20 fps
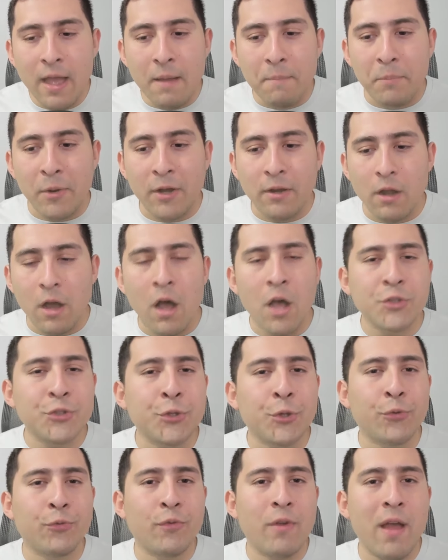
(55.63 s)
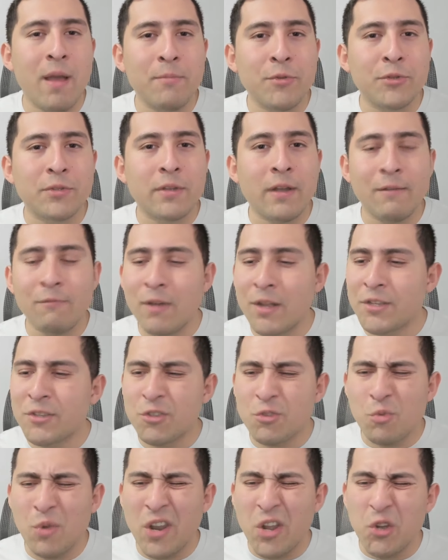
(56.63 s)
But Oscar Ramos, I
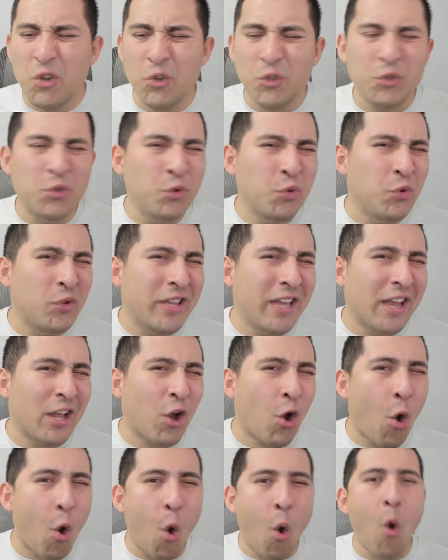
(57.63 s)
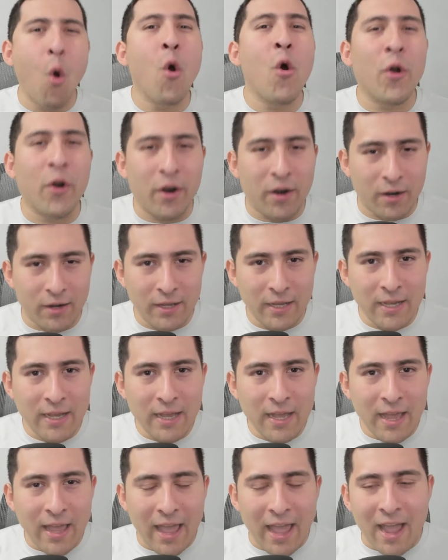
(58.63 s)
just want to go to the core.
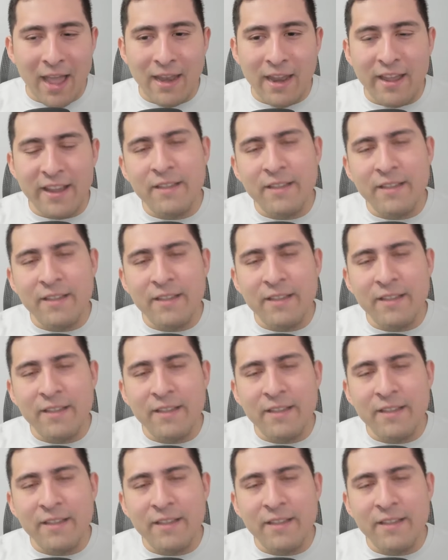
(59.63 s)
And I